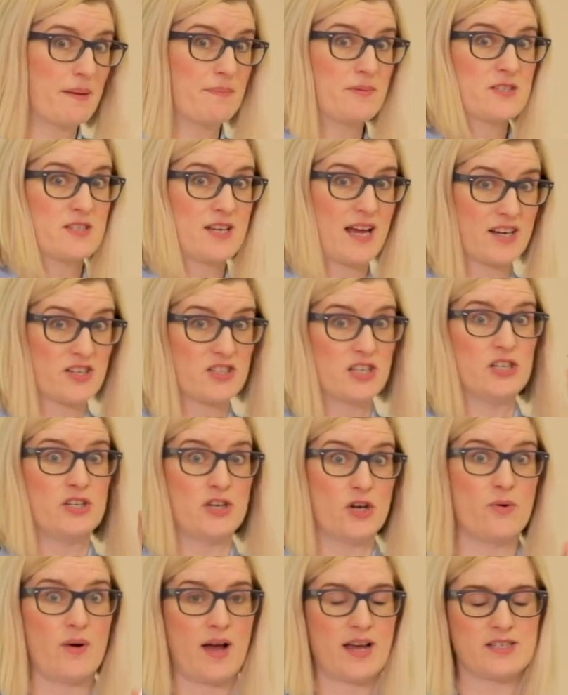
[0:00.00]
be able to actually
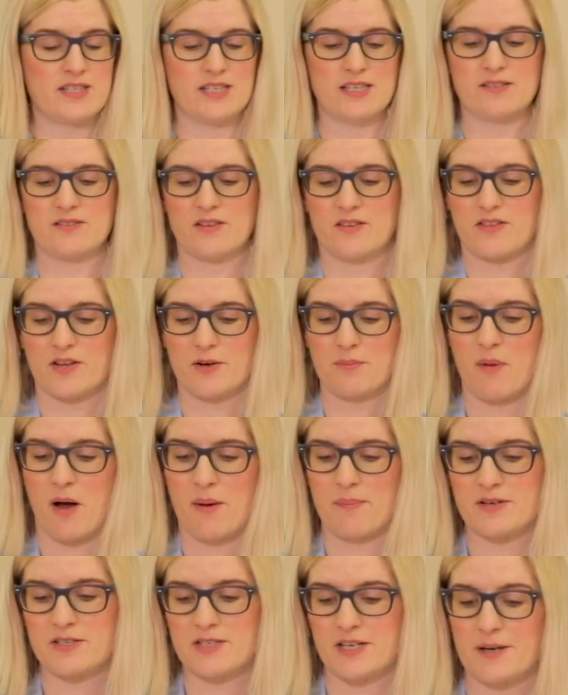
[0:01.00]
know how to use a
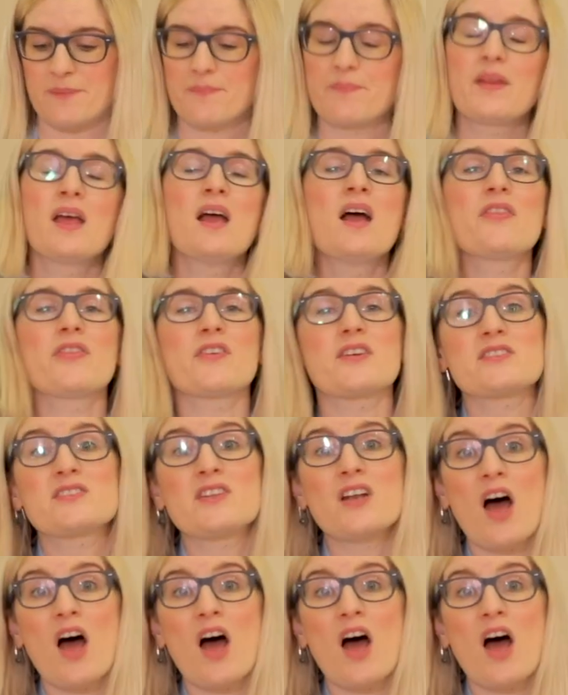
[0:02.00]
thermometer. There's